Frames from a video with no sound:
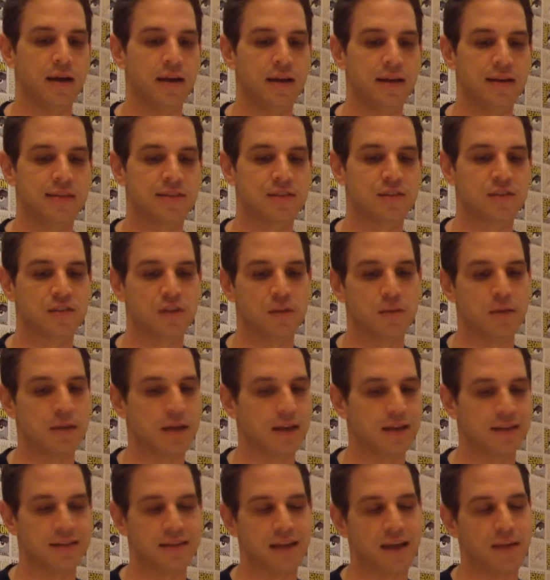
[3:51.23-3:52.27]
It's just going to be
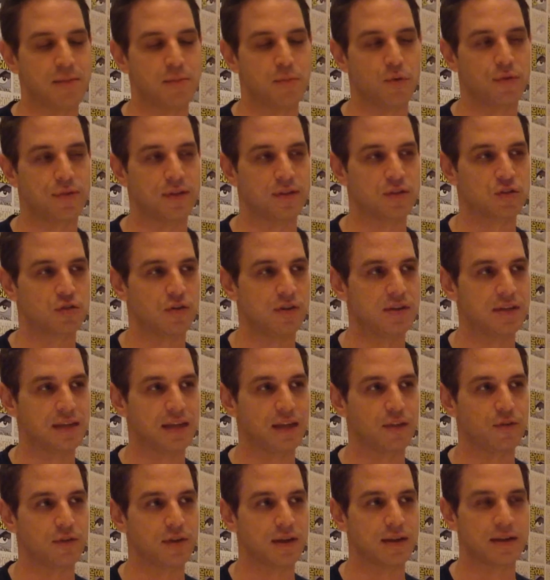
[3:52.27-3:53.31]
nice to have them both on screen
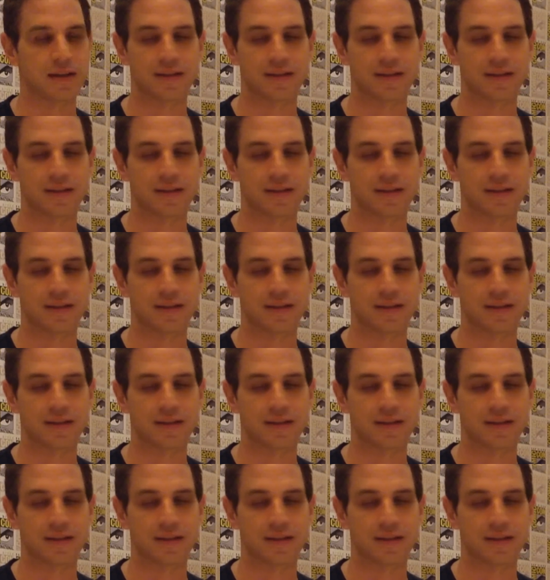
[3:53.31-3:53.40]
together.